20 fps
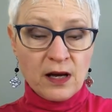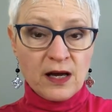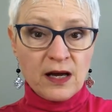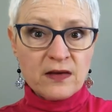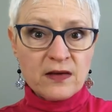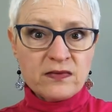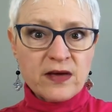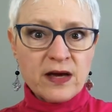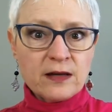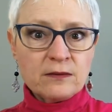
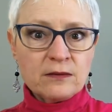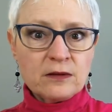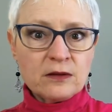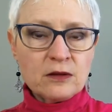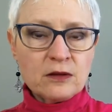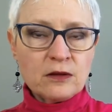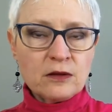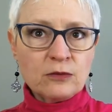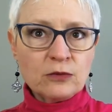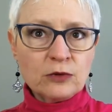And that
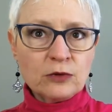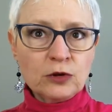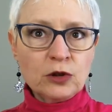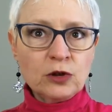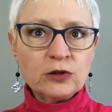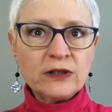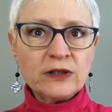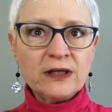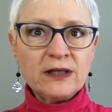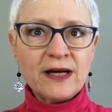
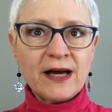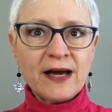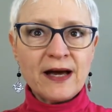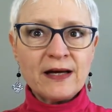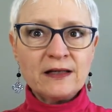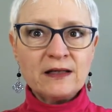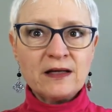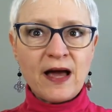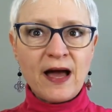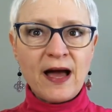looking
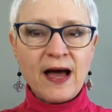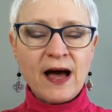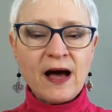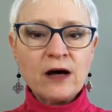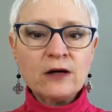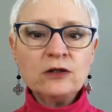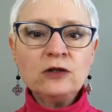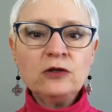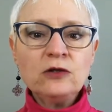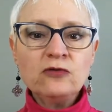at
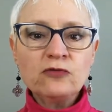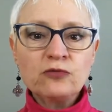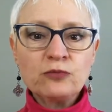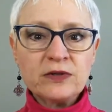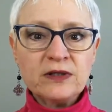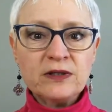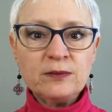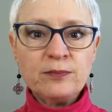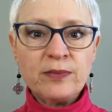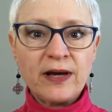how you've
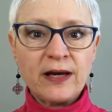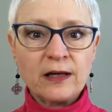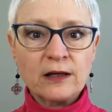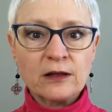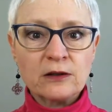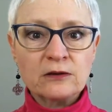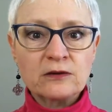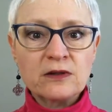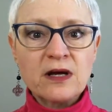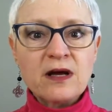
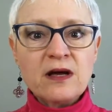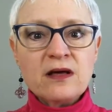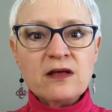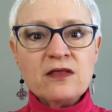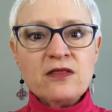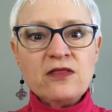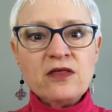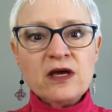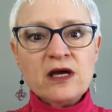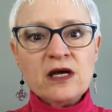prepared,
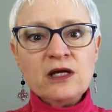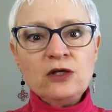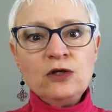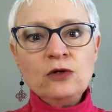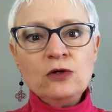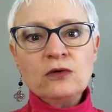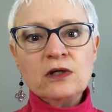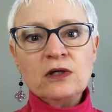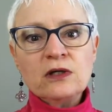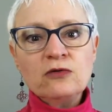then
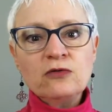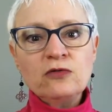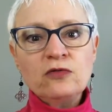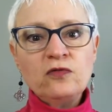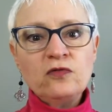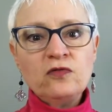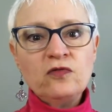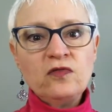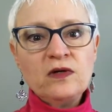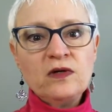you can
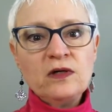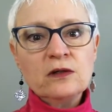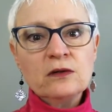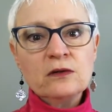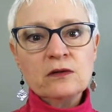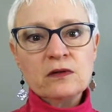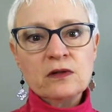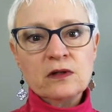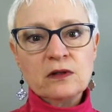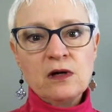
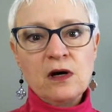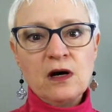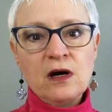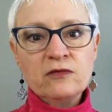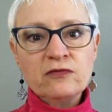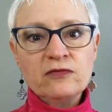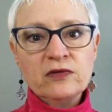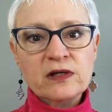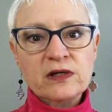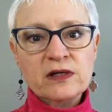feel the
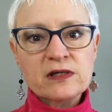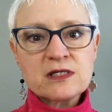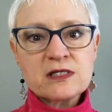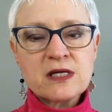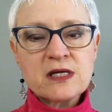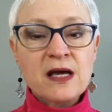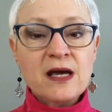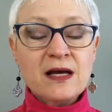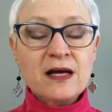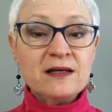
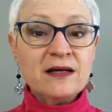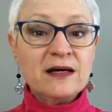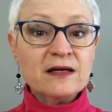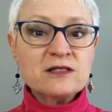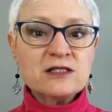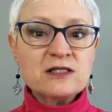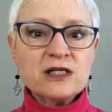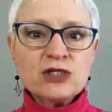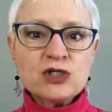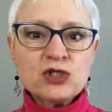confidence. Now,
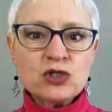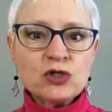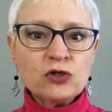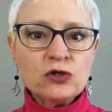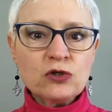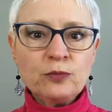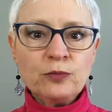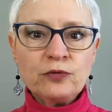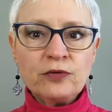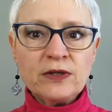did
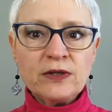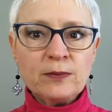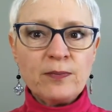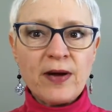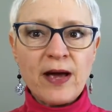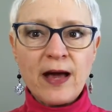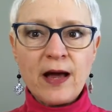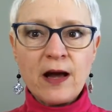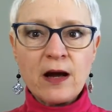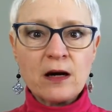you
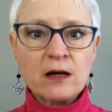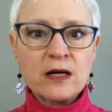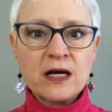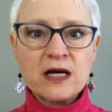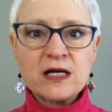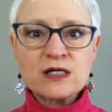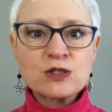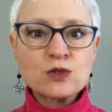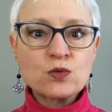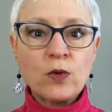prepare
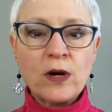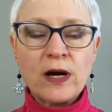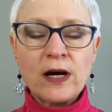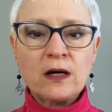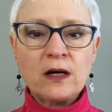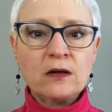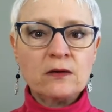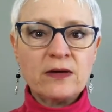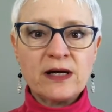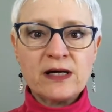as
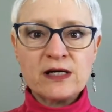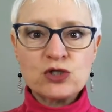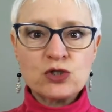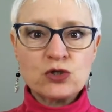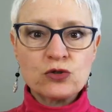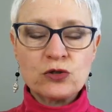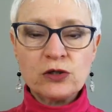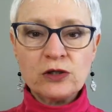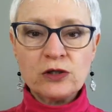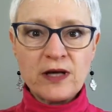well as
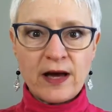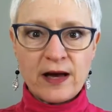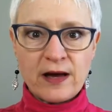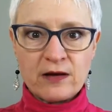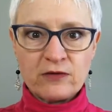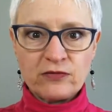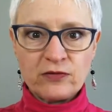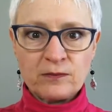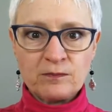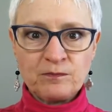you could
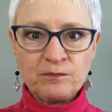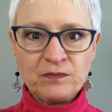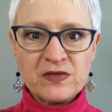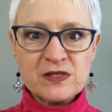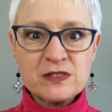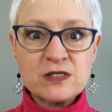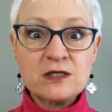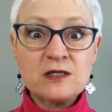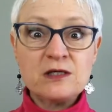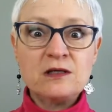have?
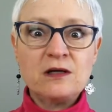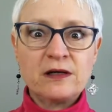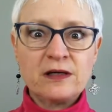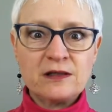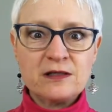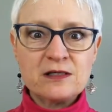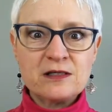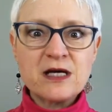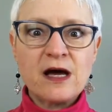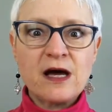See, I
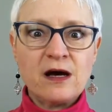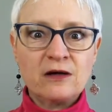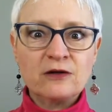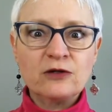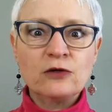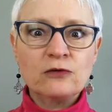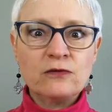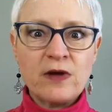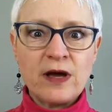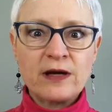can tell
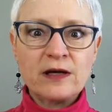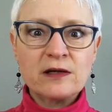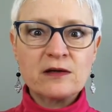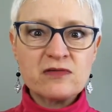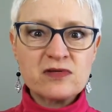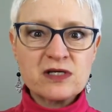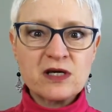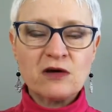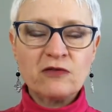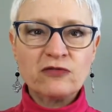your
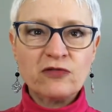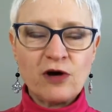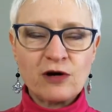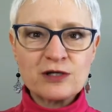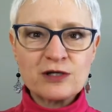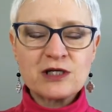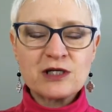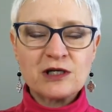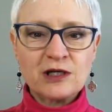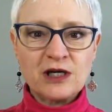negative
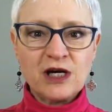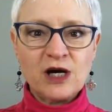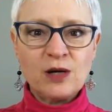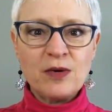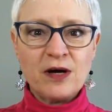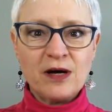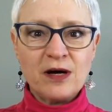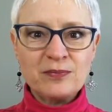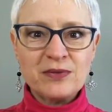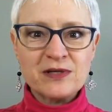self-talk is going to come
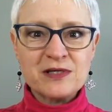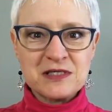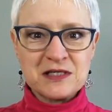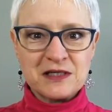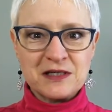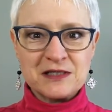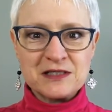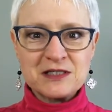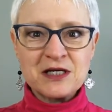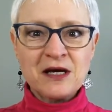up, isn't
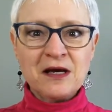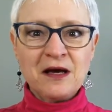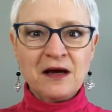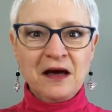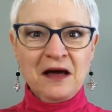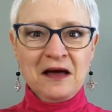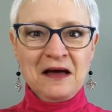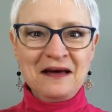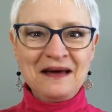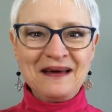it?
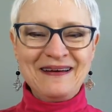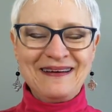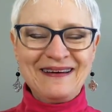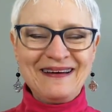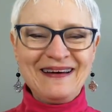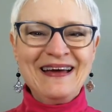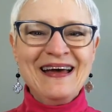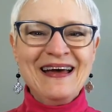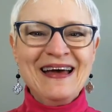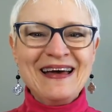
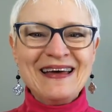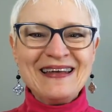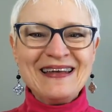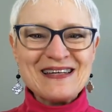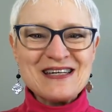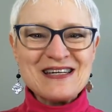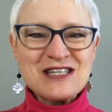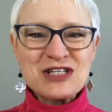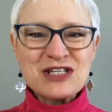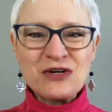
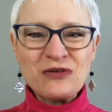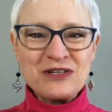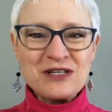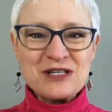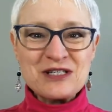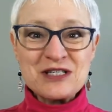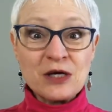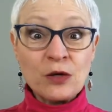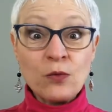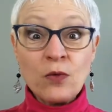That is going
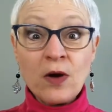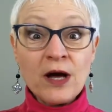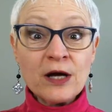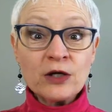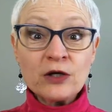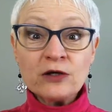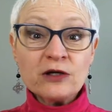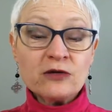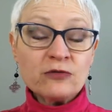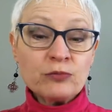to say, well, I
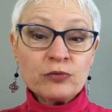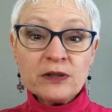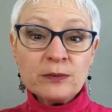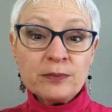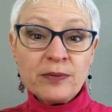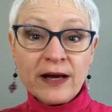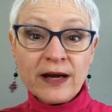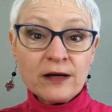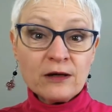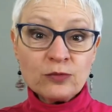could have
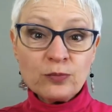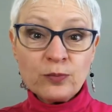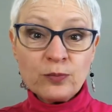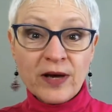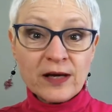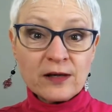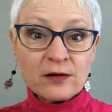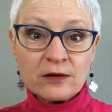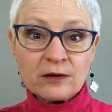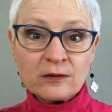prepared
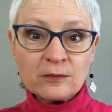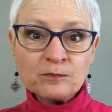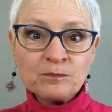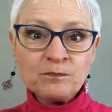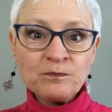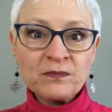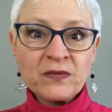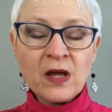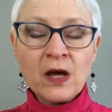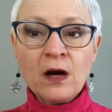better.
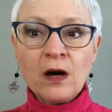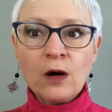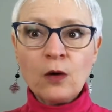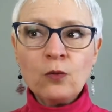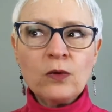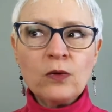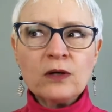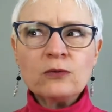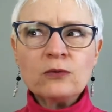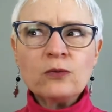
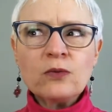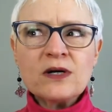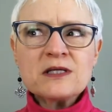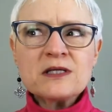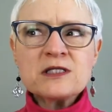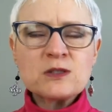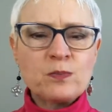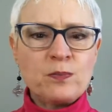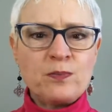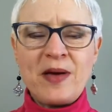Well,
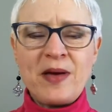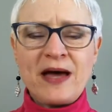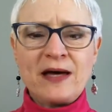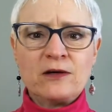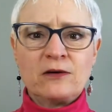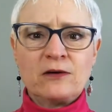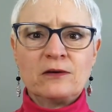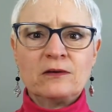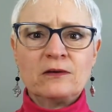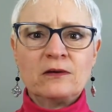what's
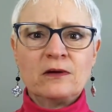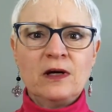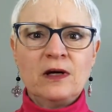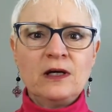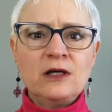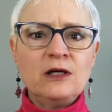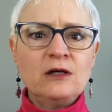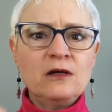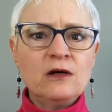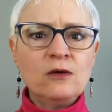better?
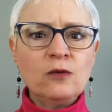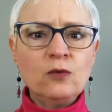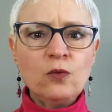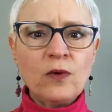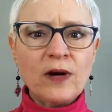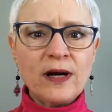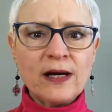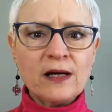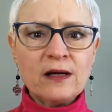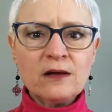
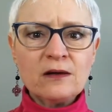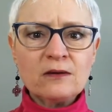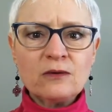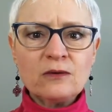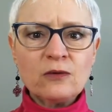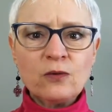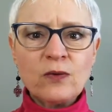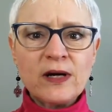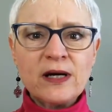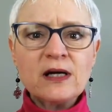
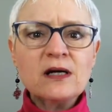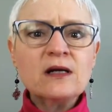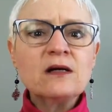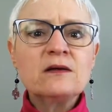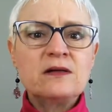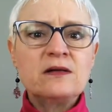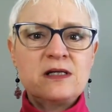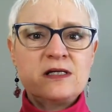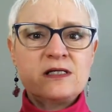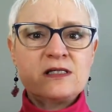
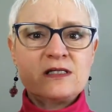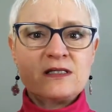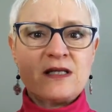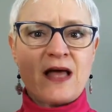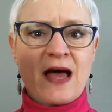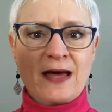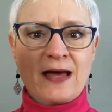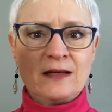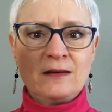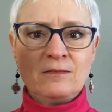Where is
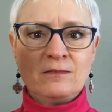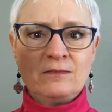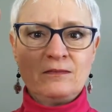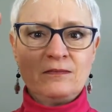that